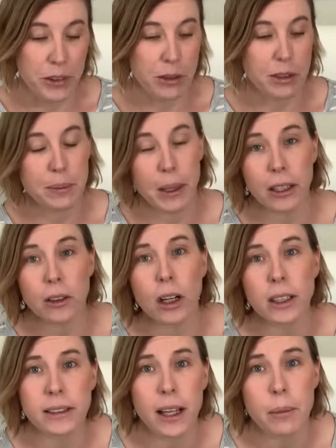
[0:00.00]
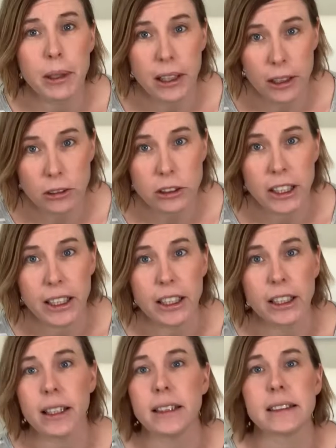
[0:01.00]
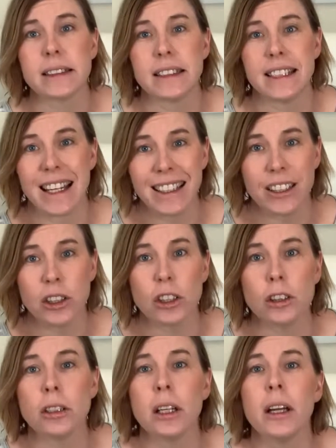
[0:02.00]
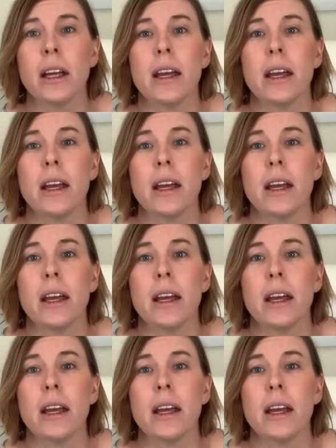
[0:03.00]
So we spent a lot of time in Littleton, in Centennial,